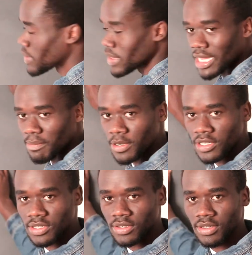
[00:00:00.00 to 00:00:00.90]
with that
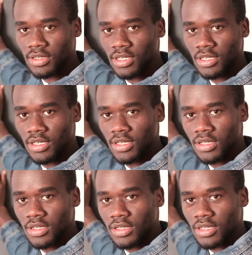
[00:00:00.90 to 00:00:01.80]
person
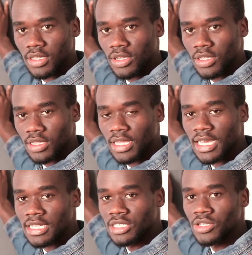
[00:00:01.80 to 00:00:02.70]

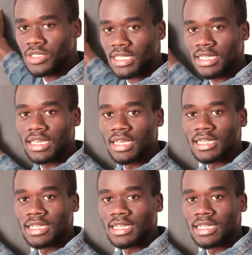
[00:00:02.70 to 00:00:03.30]
that is using